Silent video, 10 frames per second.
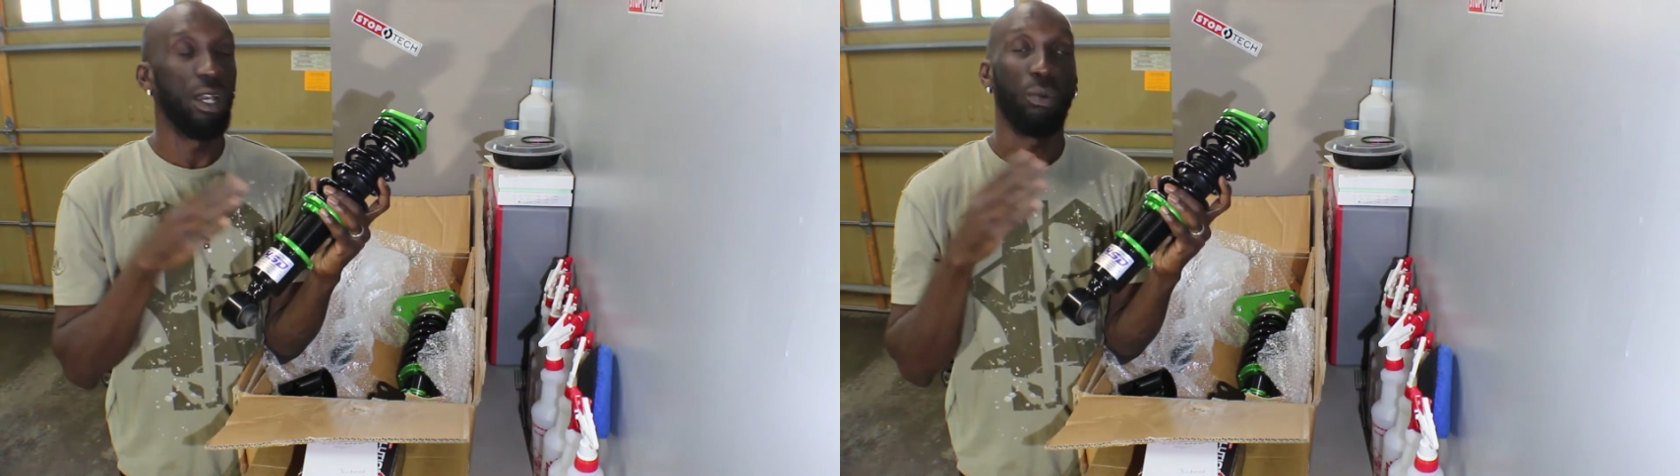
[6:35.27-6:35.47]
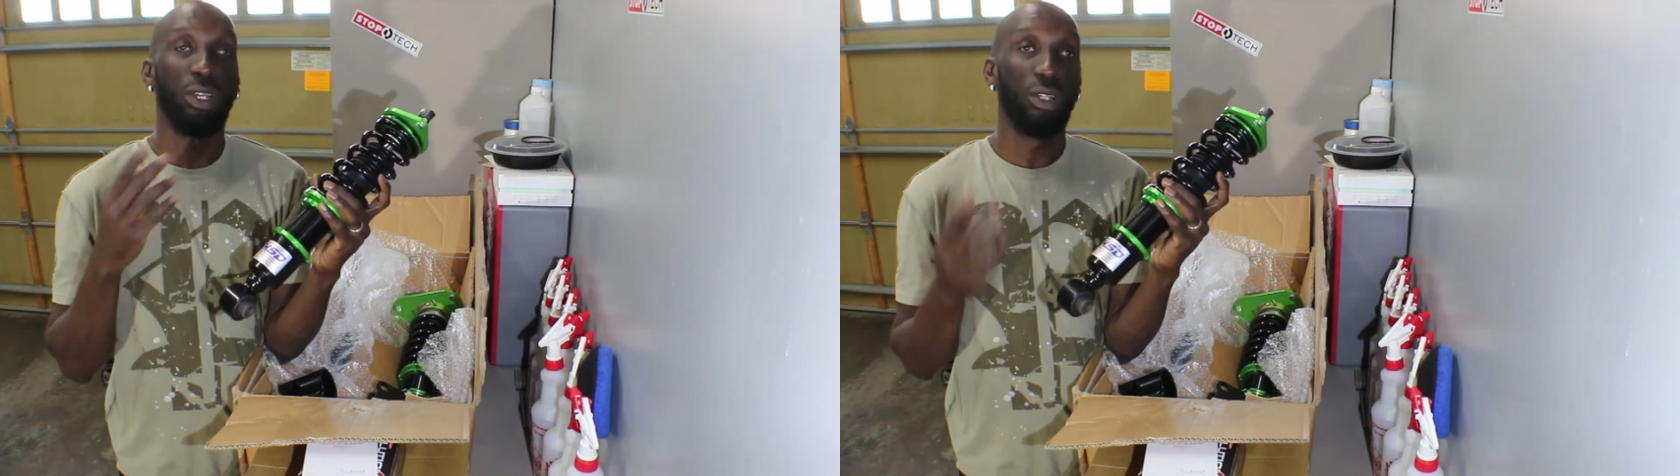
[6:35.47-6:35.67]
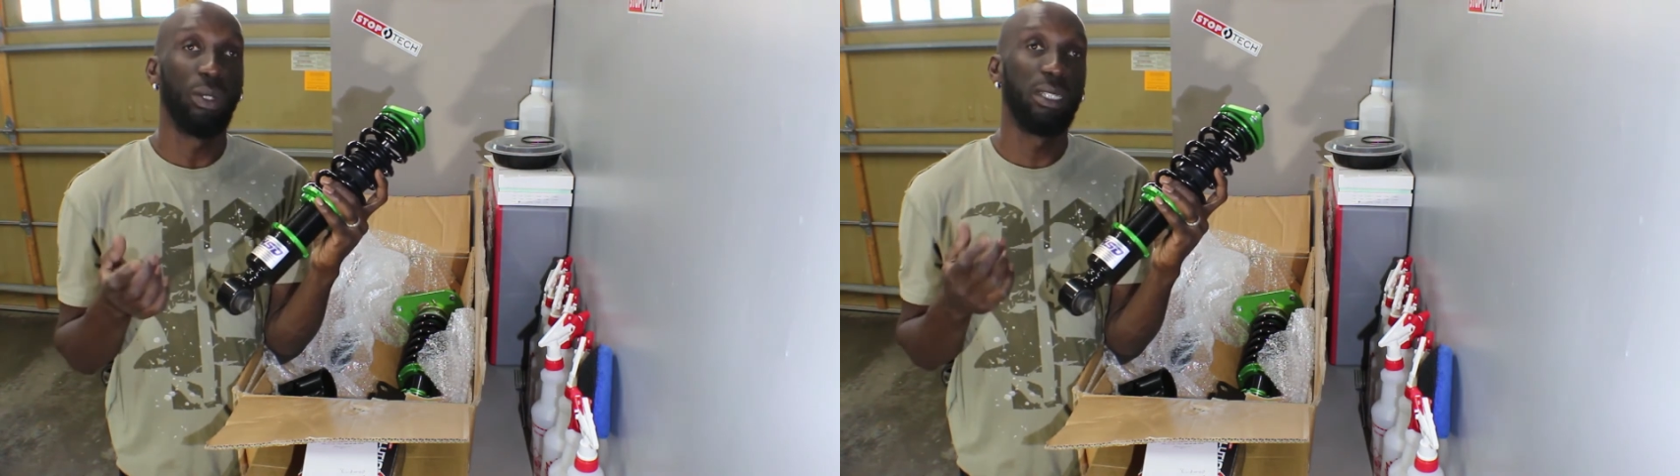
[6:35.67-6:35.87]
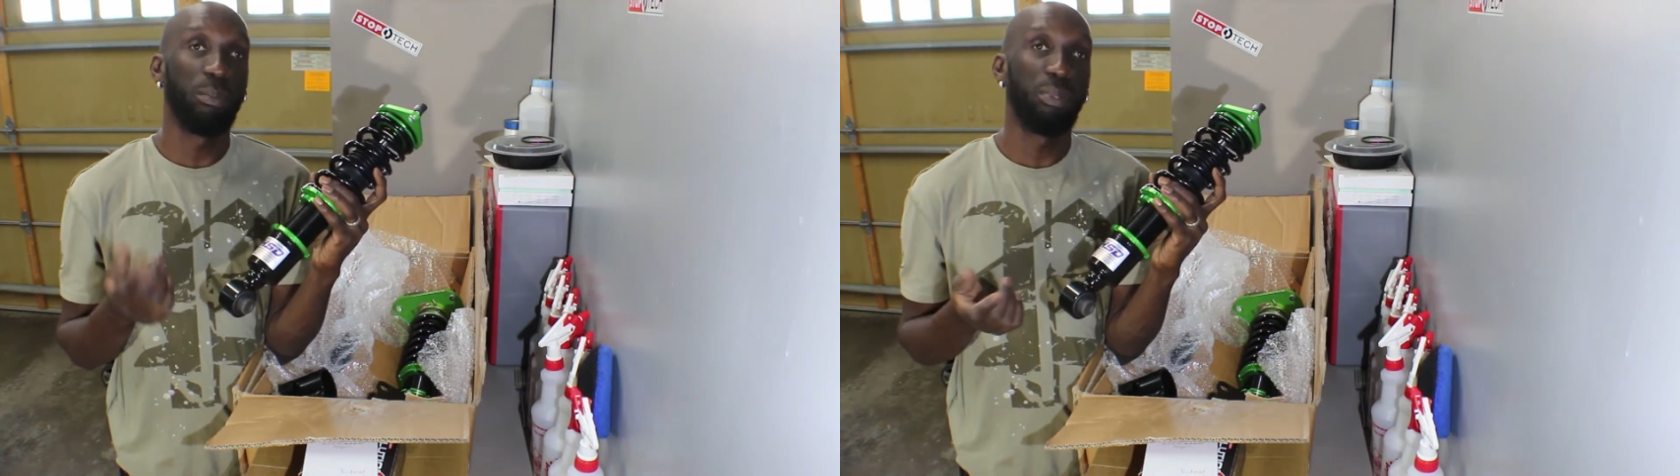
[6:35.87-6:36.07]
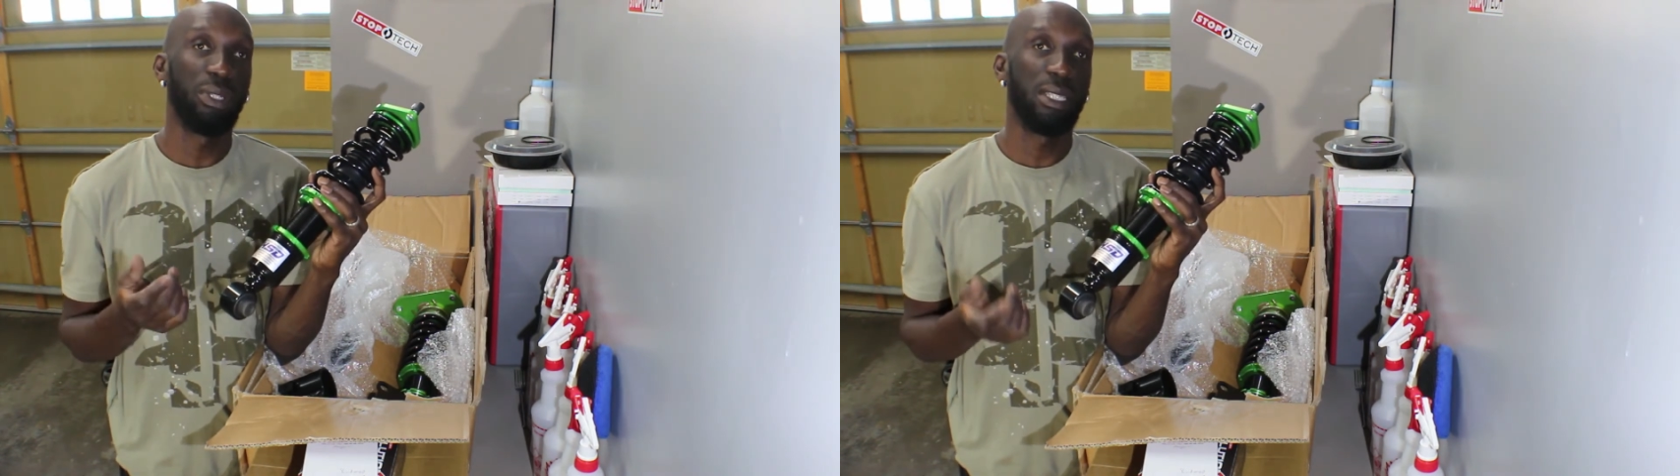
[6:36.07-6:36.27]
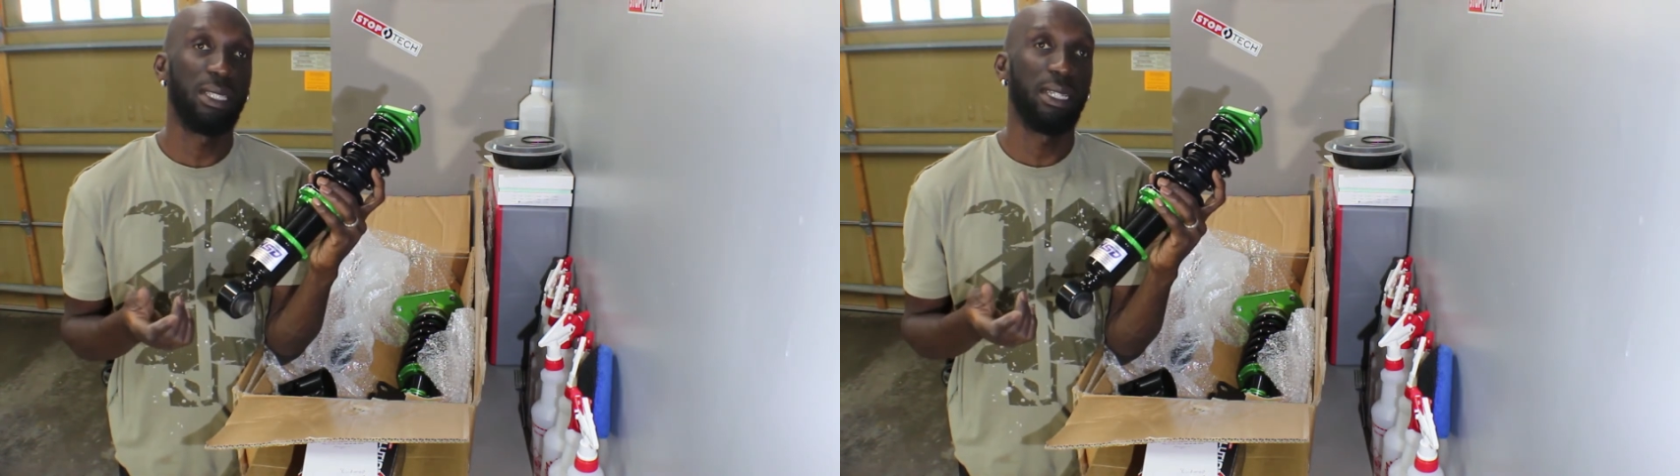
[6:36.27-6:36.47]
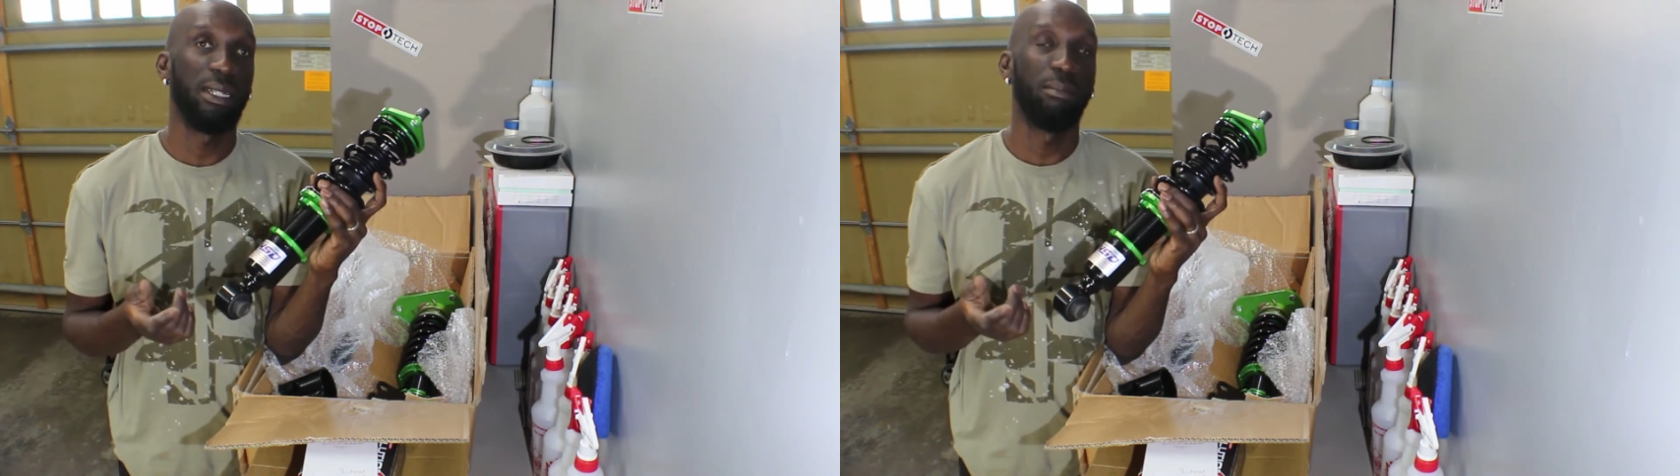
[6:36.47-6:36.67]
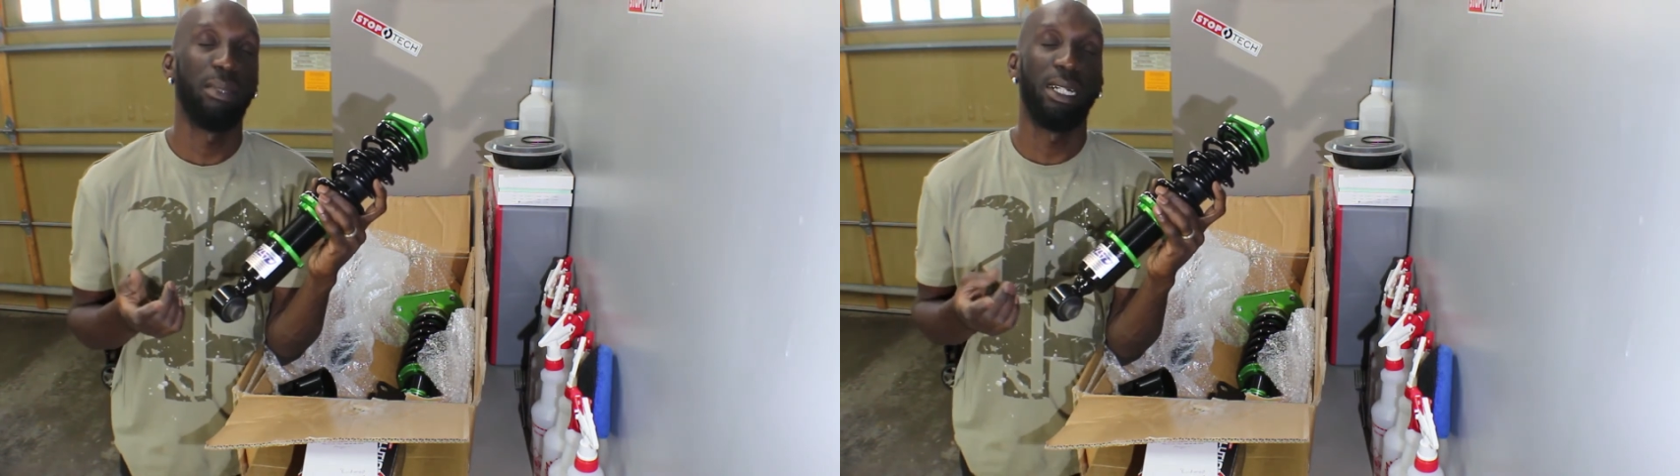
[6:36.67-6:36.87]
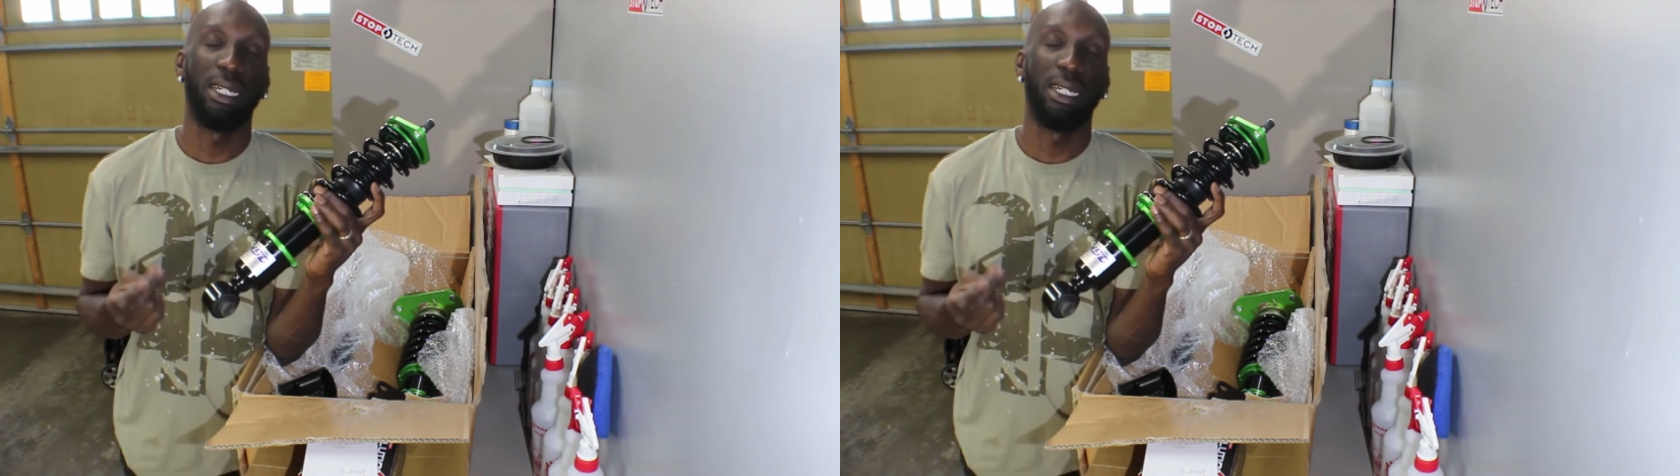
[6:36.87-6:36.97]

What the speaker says: We're going to put some